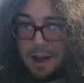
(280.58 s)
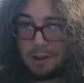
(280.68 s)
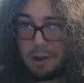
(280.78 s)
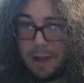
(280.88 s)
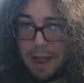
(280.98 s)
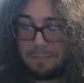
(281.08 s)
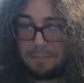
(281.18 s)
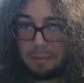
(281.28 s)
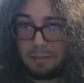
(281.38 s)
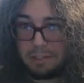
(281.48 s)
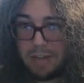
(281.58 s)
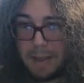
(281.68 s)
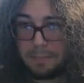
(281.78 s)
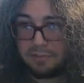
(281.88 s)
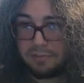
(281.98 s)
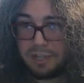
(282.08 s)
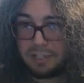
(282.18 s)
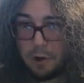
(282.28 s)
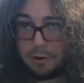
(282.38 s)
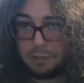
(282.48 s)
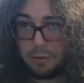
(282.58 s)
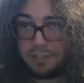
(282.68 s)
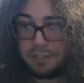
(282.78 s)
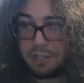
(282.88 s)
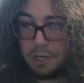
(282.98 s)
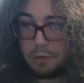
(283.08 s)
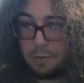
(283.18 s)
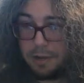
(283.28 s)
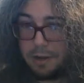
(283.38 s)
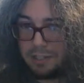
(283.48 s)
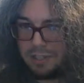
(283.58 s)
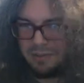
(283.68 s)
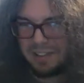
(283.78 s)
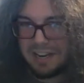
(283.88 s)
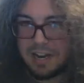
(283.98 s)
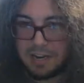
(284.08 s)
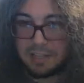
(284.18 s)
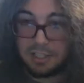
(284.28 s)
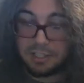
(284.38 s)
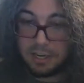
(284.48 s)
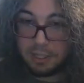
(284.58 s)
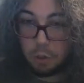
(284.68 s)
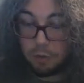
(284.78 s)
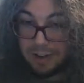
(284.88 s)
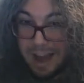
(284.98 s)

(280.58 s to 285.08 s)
go ahead and publish games for the Atari 2600 because there really didn't exist any sort of